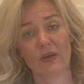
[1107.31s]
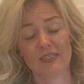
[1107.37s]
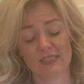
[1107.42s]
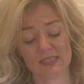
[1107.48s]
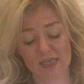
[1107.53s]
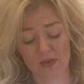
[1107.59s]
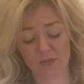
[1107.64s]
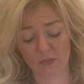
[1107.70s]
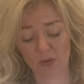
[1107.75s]

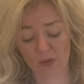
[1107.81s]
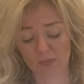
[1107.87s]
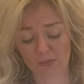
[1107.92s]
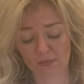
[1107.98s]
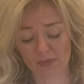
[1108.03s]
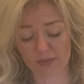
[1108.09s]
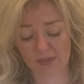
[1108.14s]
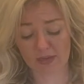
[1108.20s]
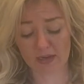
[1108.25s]
sound
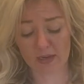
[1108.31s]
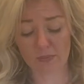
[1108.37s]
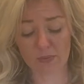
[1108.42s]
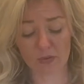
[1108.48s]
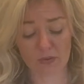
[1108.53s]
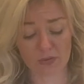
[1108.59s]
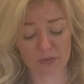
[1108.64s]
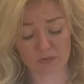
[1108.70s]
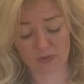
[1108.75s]
probably like a
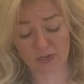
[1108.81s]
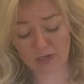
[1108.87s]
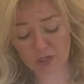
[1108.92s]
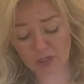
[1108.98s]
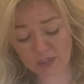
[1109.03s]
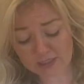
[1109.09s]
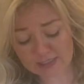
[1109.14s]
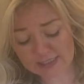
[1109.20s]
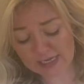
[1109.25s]
broken
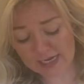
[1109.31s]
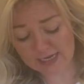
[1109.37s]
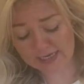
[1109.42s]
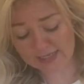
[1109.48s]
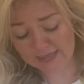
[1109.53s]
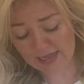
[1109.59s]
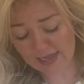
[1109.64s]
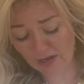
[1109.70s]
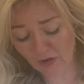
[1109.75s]
record
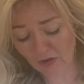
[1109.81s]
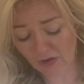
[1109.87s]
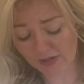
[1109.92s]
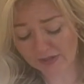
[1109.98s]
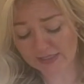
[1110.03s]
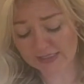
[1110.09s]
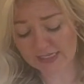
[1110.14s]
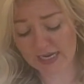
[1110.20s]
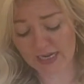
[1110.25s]
saying that all
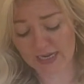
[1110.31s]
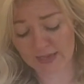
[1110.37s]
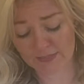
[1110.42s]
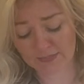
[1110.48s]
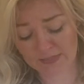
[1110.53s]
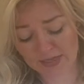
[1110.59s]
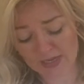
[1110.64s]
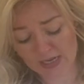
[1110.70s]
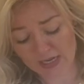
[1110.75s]
the time,